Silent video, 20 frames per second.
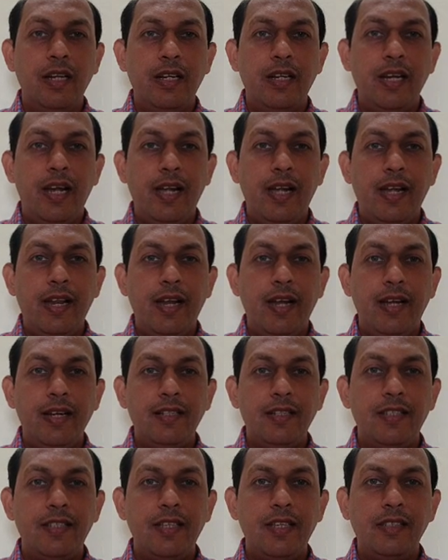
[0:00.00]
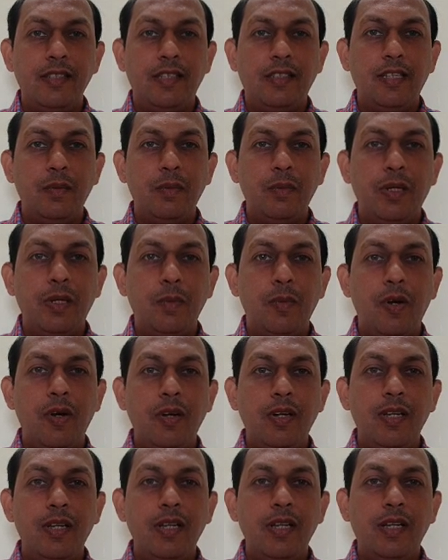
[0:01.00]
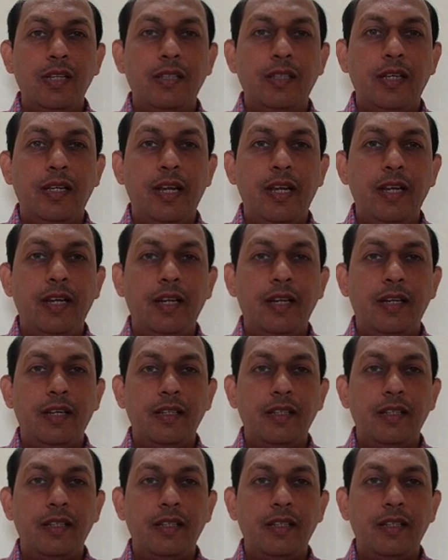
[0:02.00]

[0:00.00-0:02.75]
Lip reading: Delta Hc is nothing but what? The heat